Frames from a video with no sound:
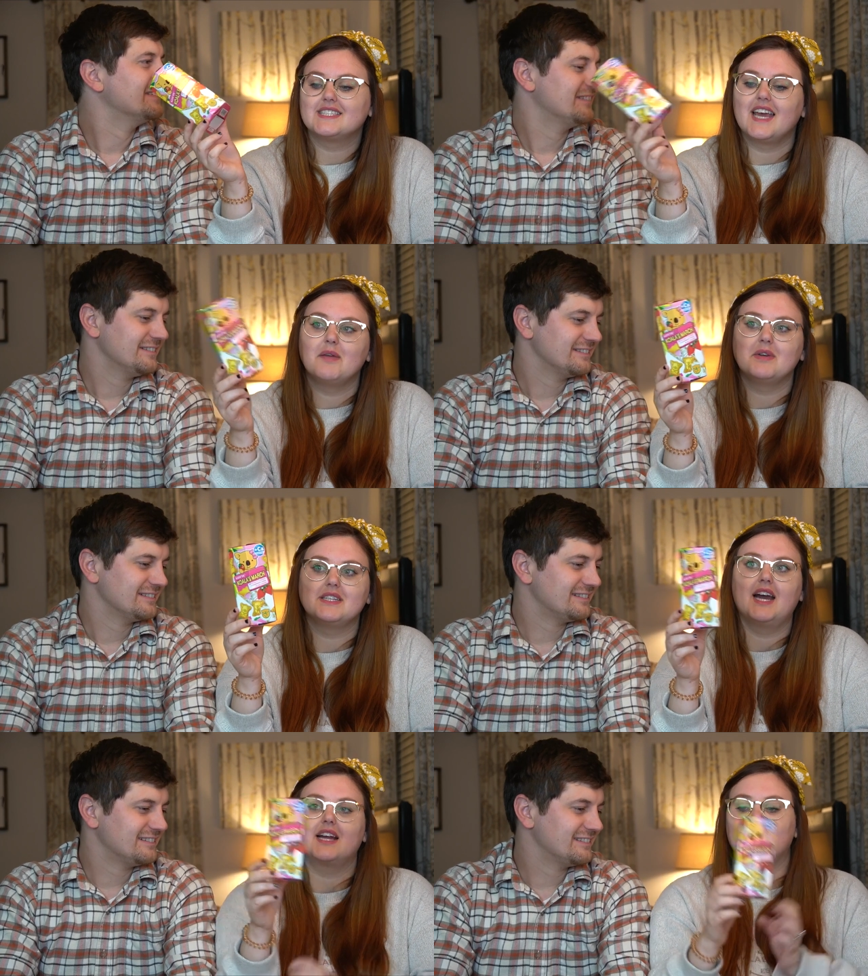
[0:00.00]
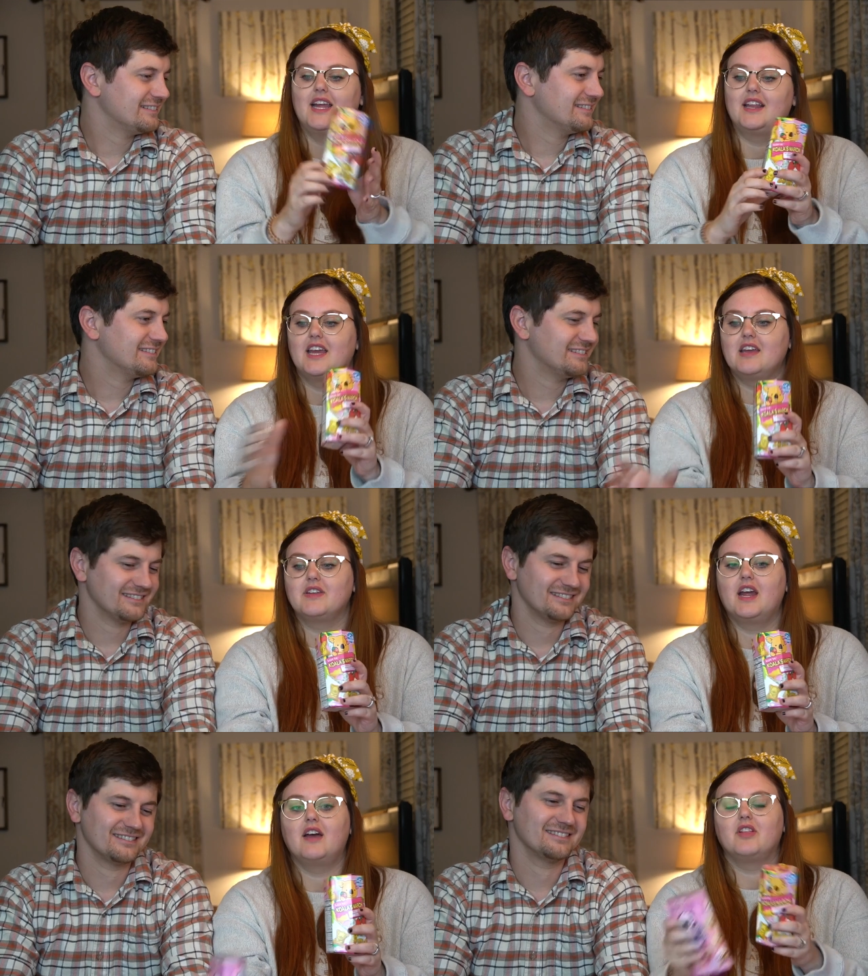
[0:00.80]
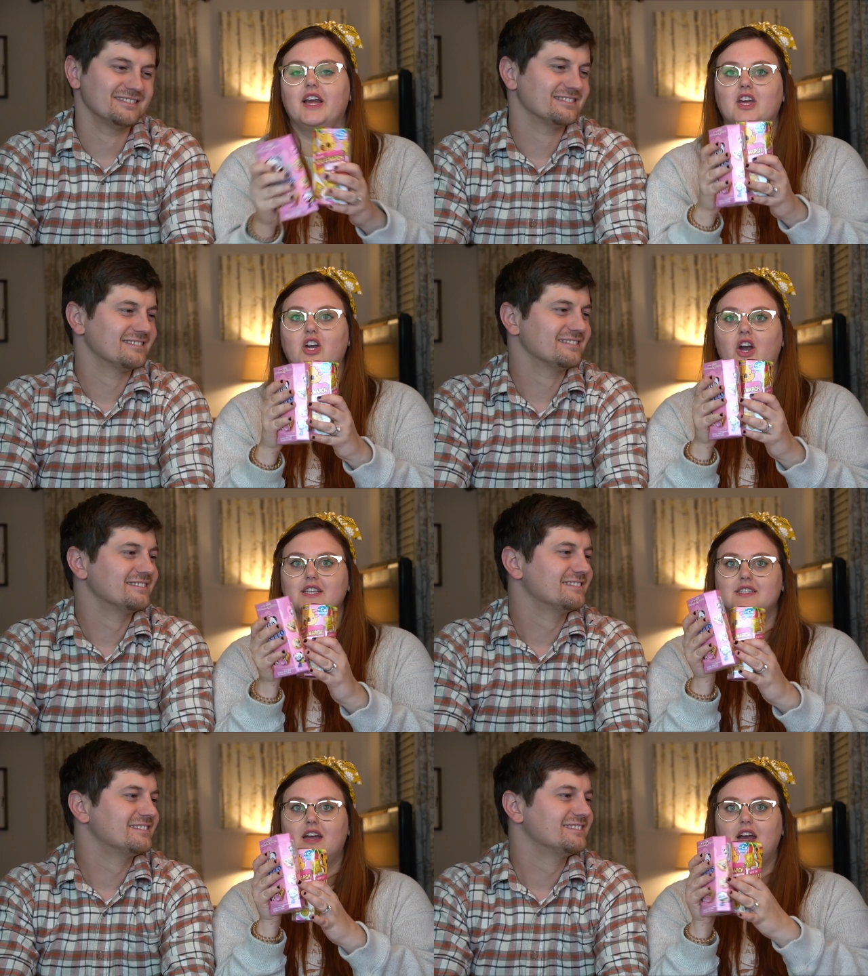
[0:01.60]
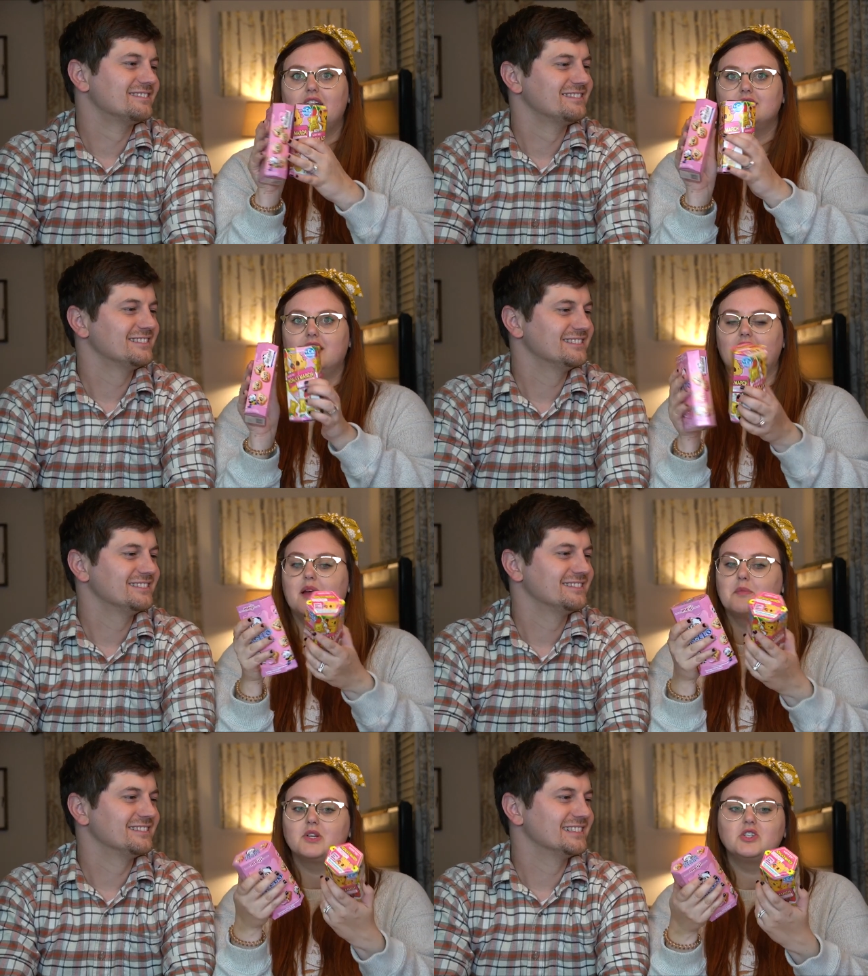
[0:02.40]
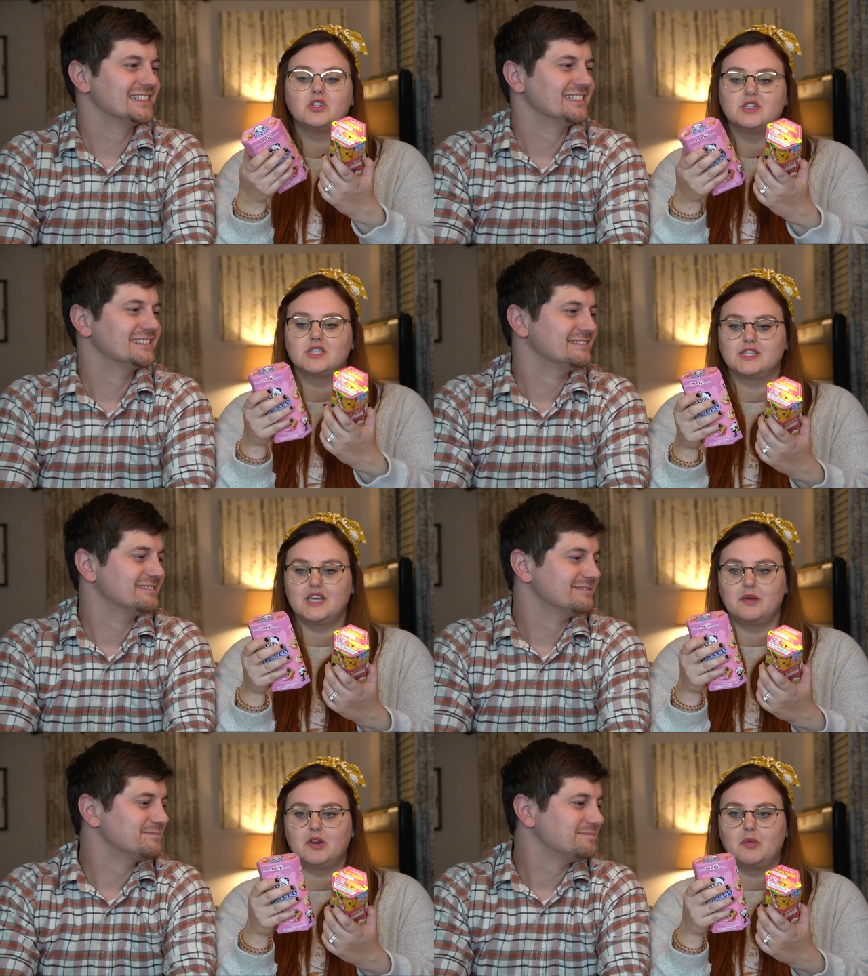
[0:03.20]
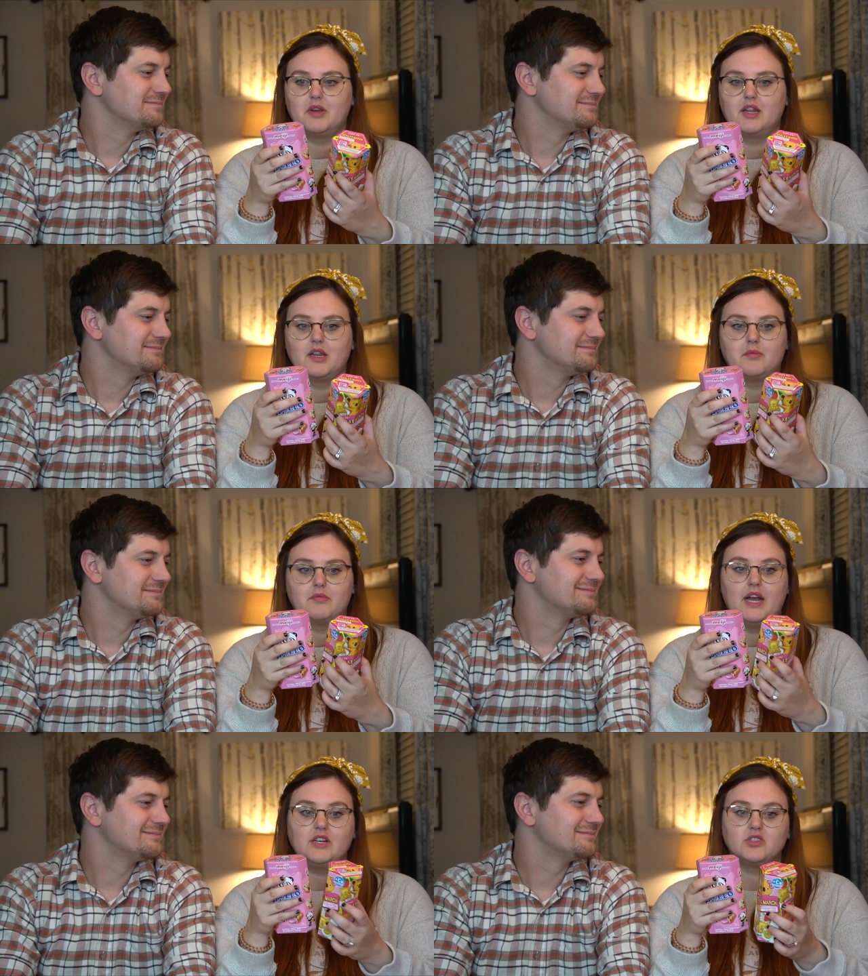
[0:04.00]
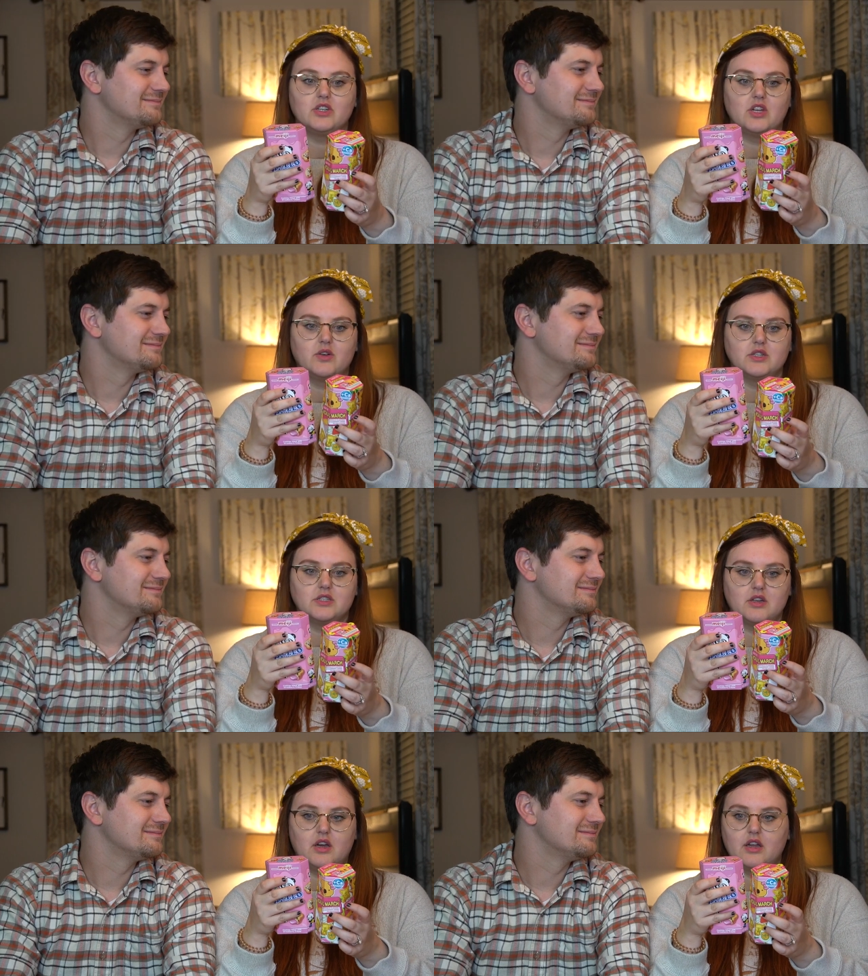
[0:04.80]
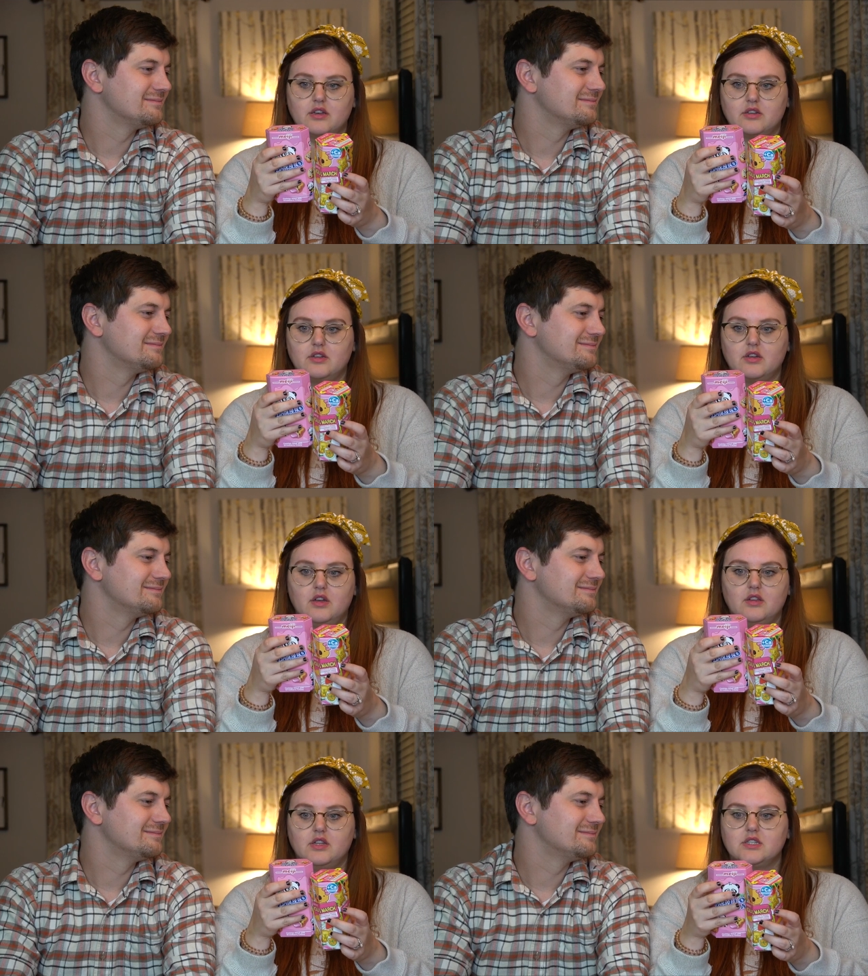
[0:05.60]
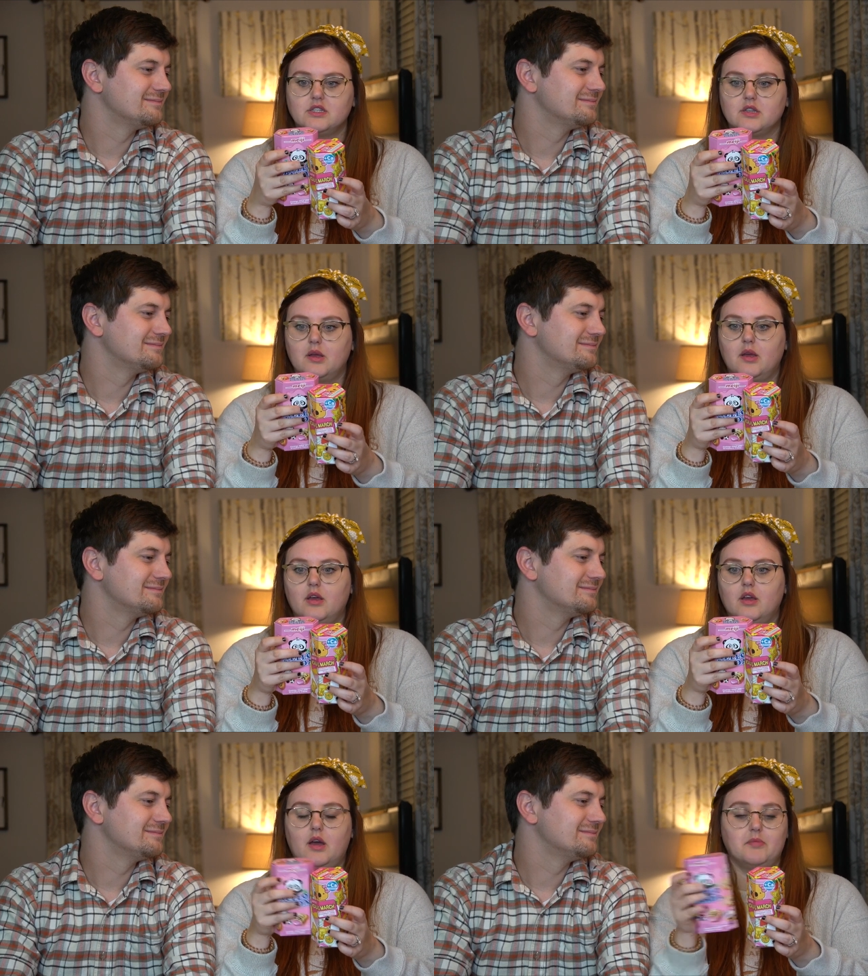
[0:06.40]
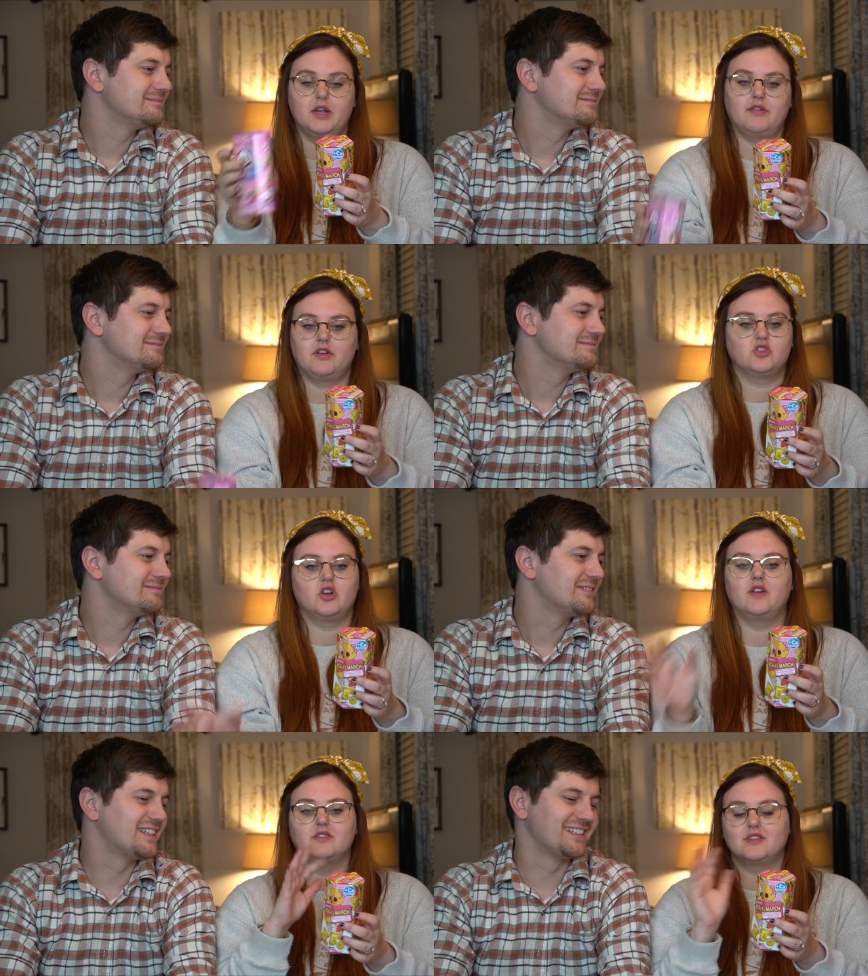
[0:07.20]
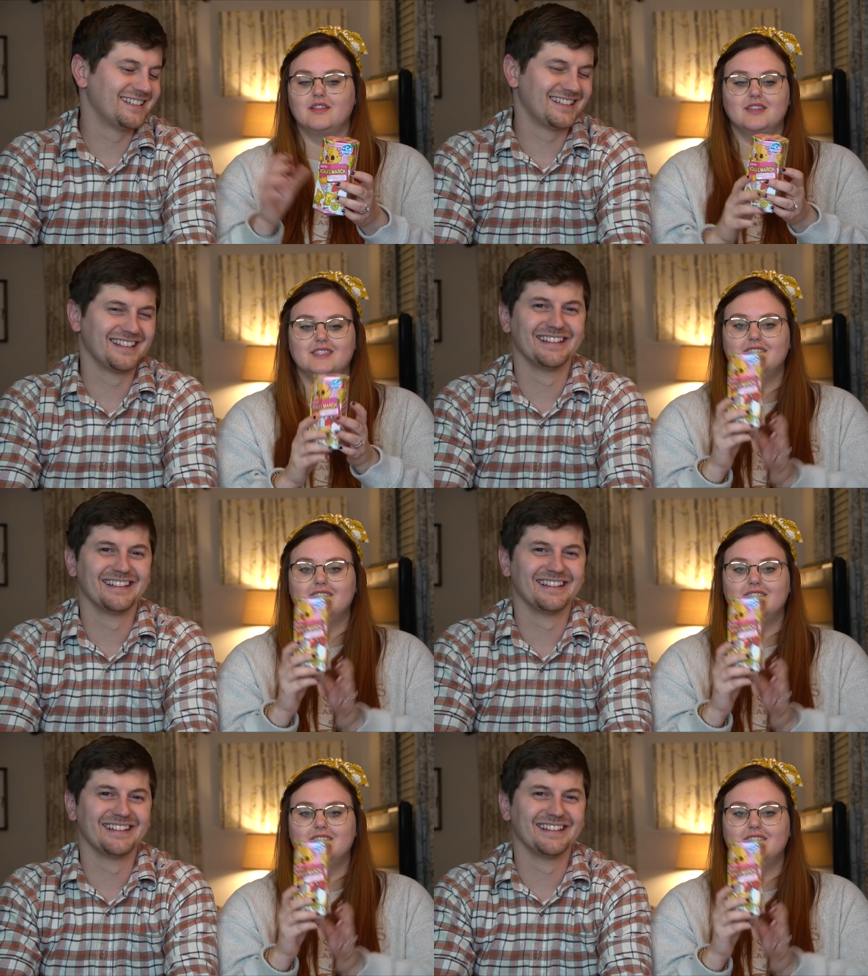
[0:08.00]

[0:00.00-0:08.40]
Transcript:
Speaker 1: the same exact thing. They even have like cut sides. Like I'm pretty sure it's the same company that actually no, it's not. This is I'm not even gonna try to say these